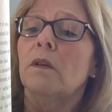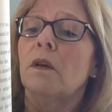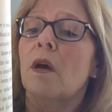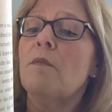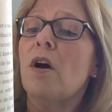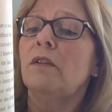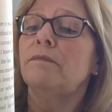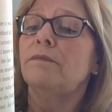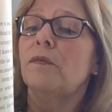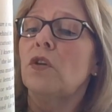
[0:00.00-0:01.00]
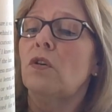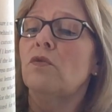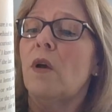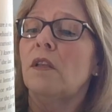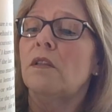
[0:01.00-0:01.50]
Come on, Charles
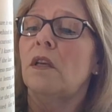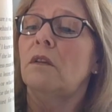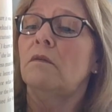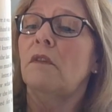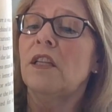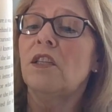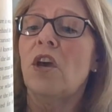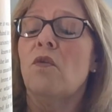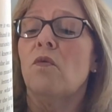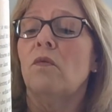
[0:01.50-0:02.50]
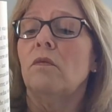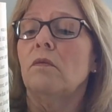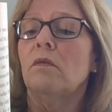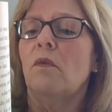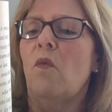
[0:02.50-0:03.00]
Wallace said. Let's go.
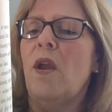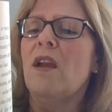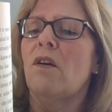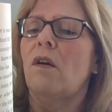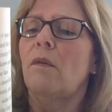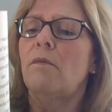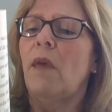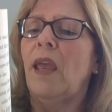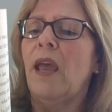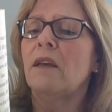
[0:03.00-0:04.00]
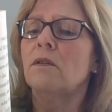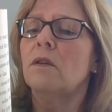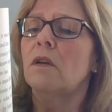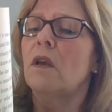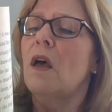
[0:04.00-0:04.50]
Where? Meg asked.
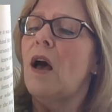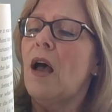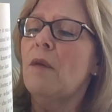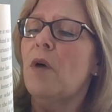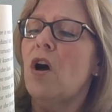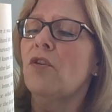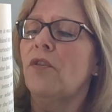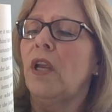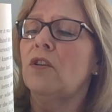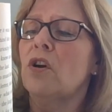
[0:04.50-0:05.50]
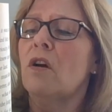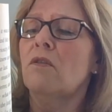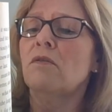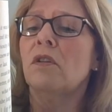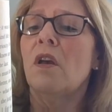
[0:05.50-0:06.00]
I'm hungry,
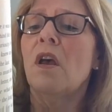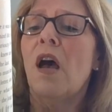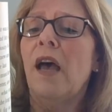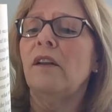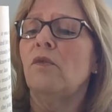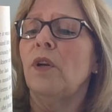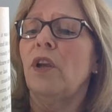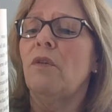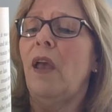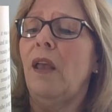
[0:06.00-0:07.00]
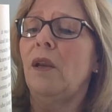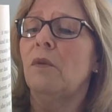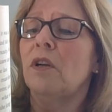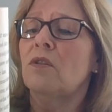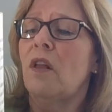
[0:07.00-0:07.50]
Charles. I don't want to go
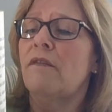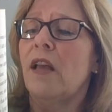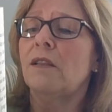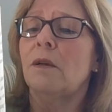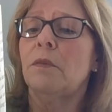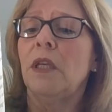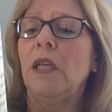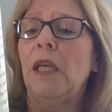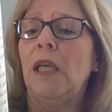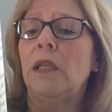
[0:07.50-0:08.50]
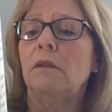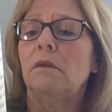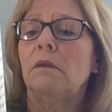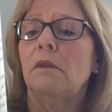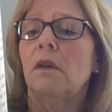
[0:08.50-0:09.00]
anywhere till I've had something to eat.
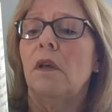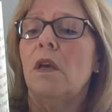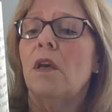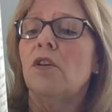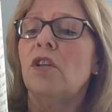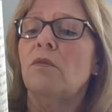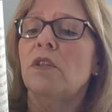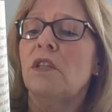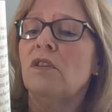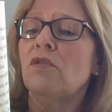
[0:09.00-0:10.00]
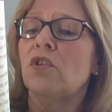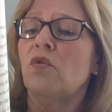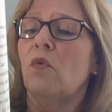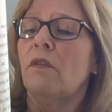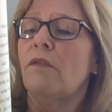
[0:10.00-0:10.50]
She was still
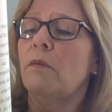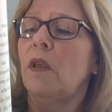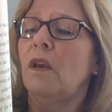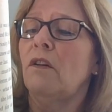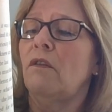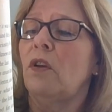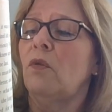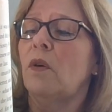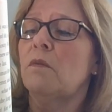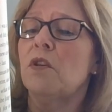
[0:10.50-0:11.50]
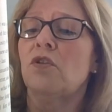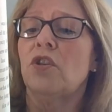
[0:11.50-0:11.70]
sore from the interview with Mr.